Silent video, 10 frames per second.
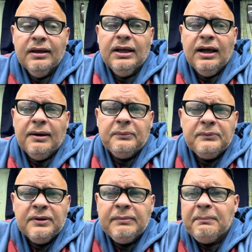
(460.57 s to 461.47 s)

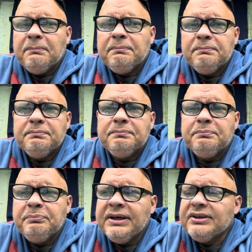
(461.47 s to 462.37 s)
One of my
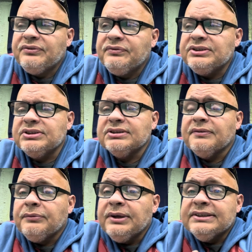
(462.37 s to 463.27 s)
biggest fishes
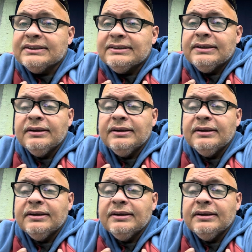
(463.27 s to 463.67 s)
of recent